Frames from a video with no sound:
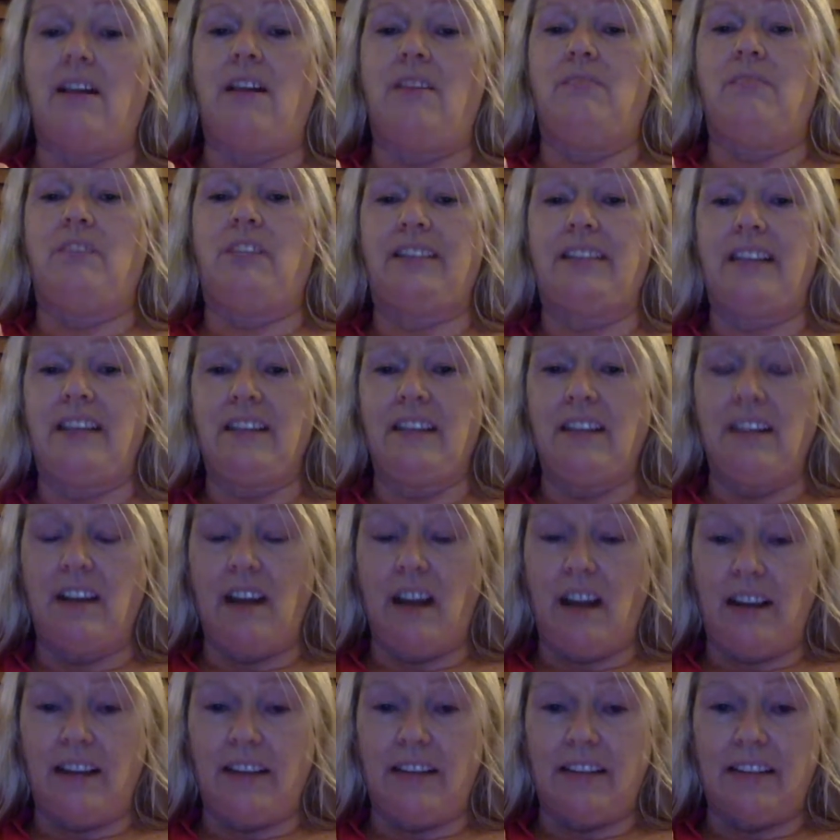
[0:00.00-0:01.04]
I'm just saying the
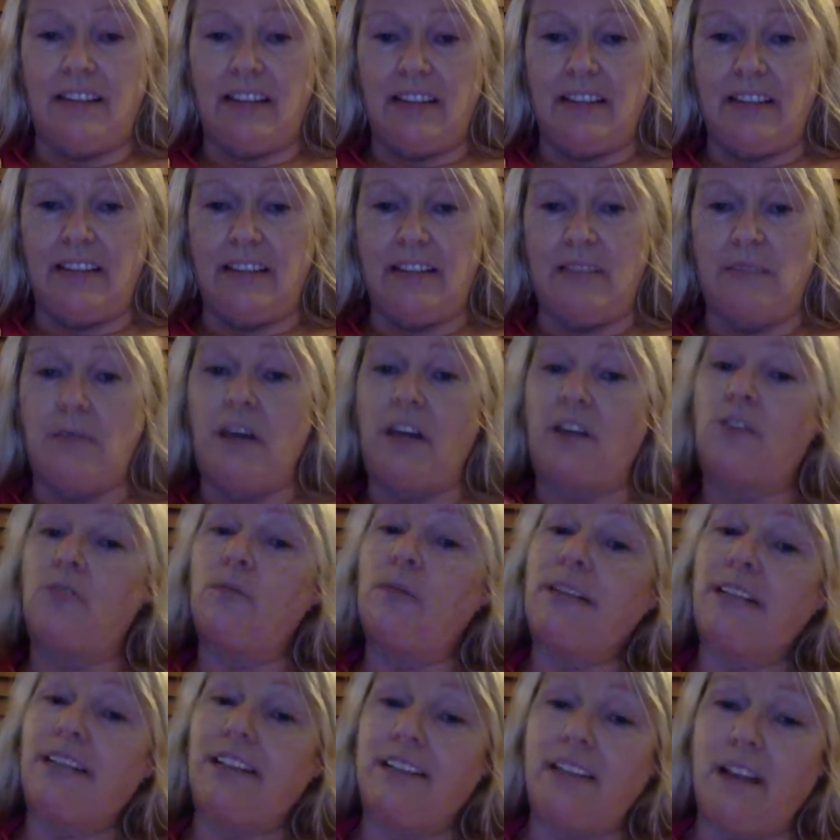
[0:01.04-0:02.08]
United States is better
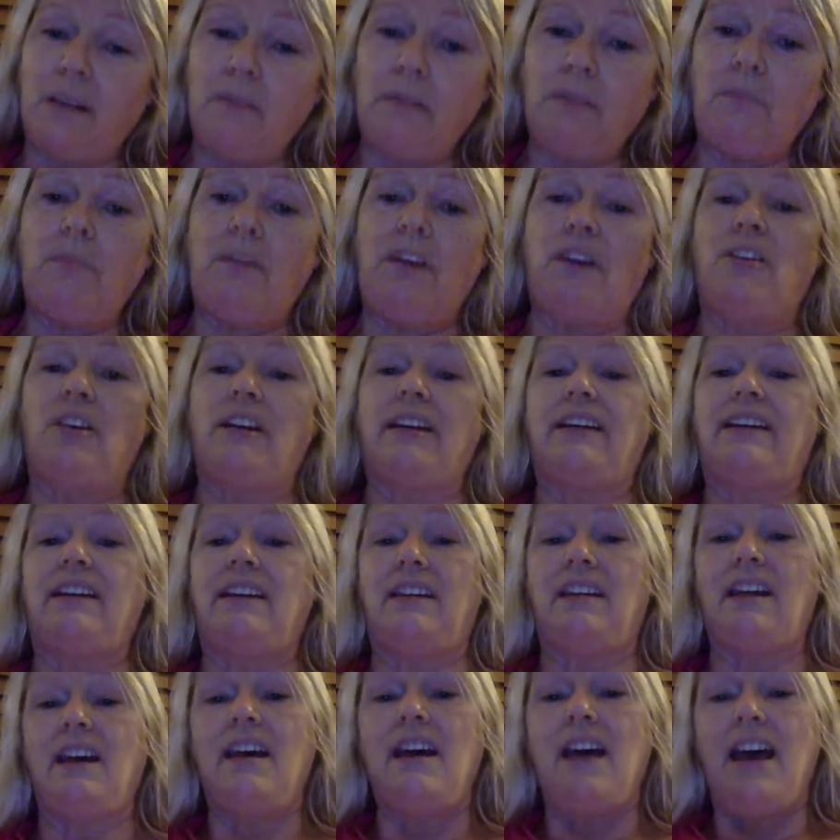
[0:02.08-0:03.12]
because I'm
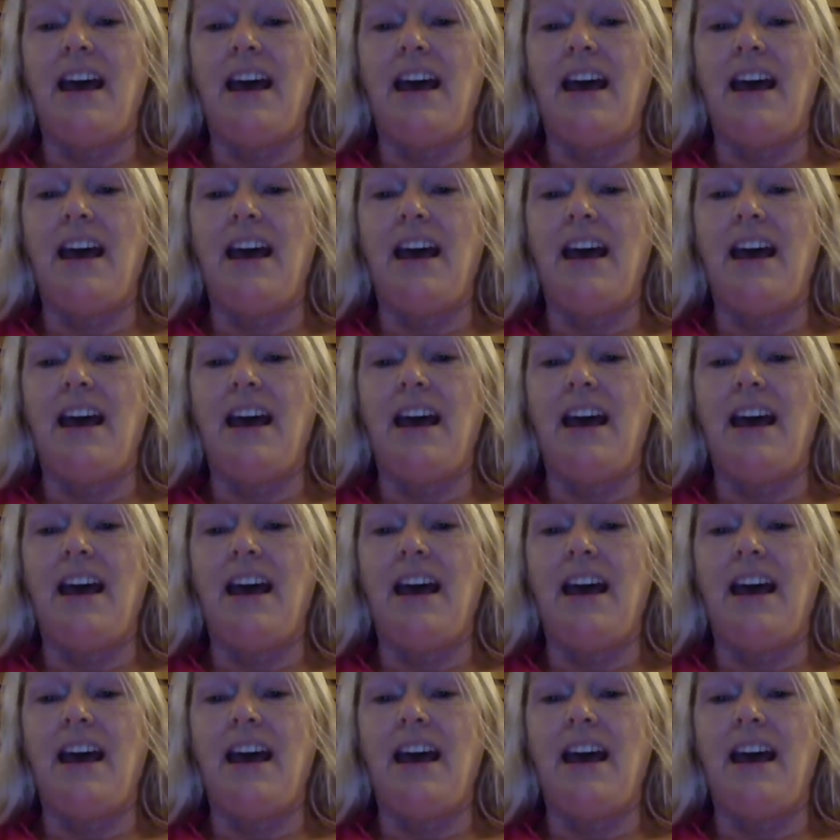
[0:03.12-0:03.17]
American,